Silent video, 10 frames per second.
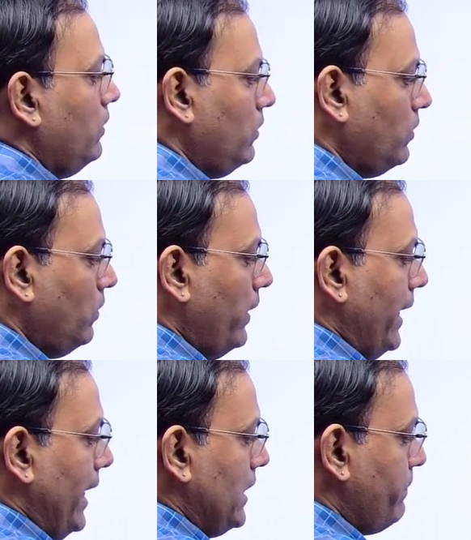So
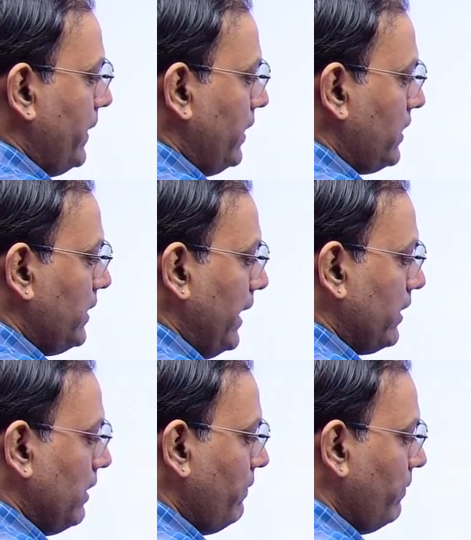as per this
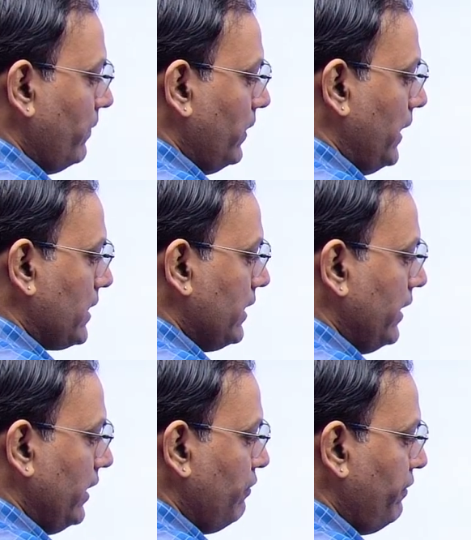diagram, let's
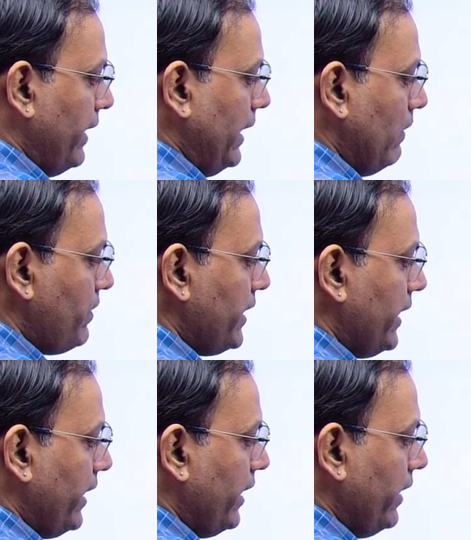say if I am
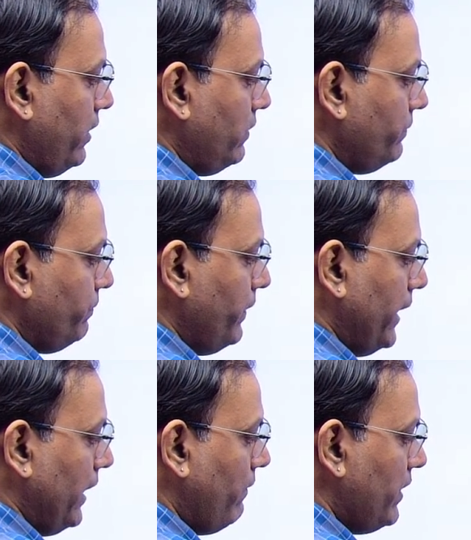sitting here, my
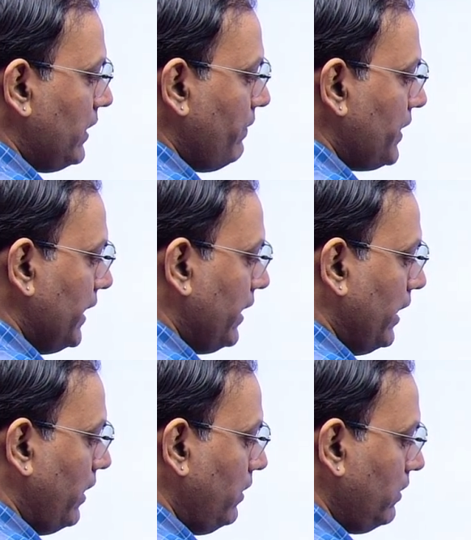name is Abhishek
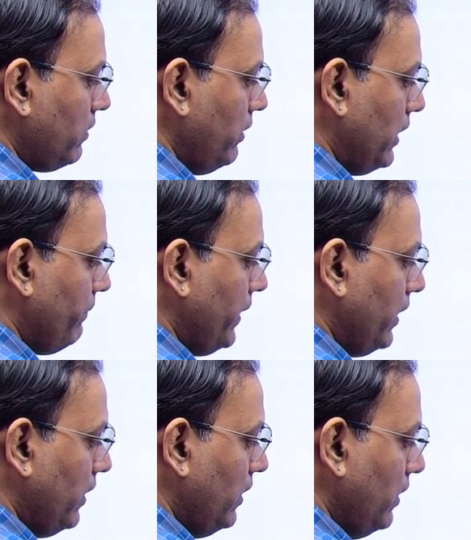Anand. So let
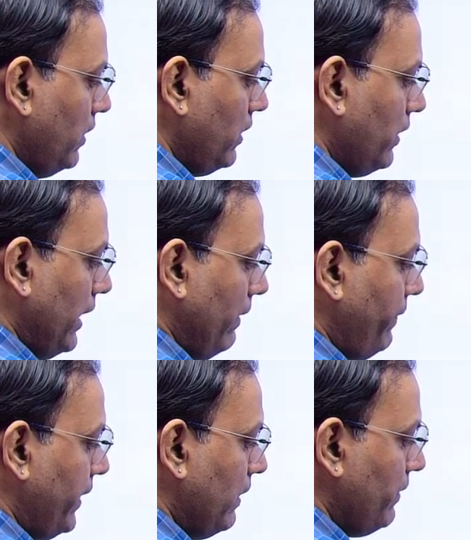me type
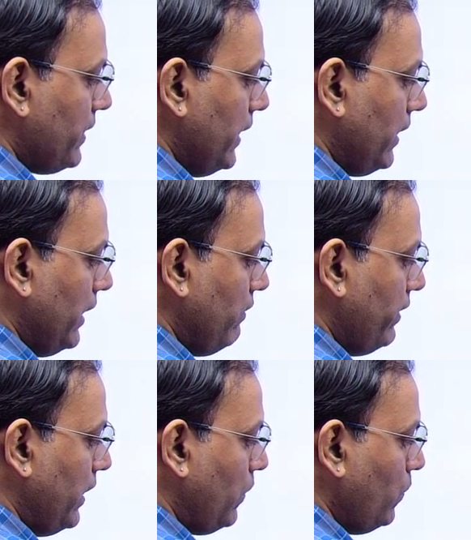it, Abhishek. I
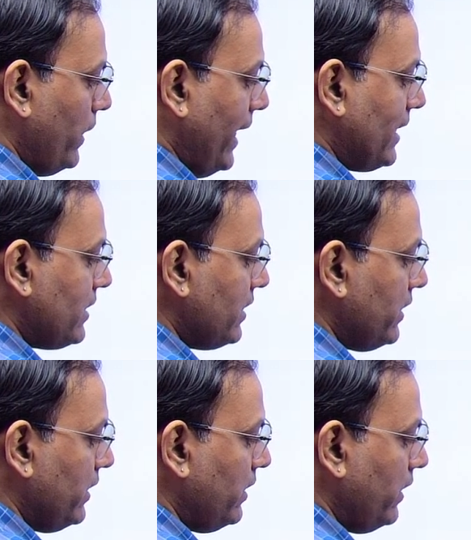want to access
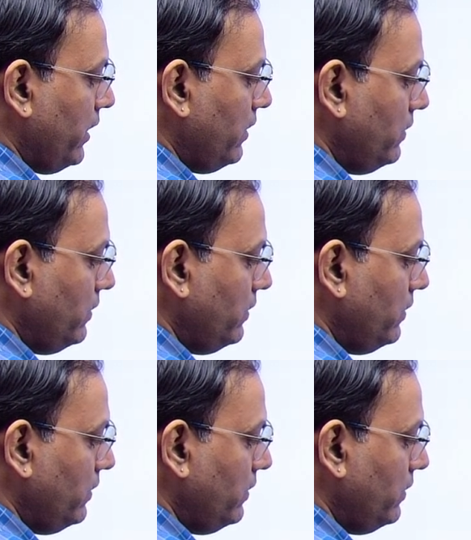internet.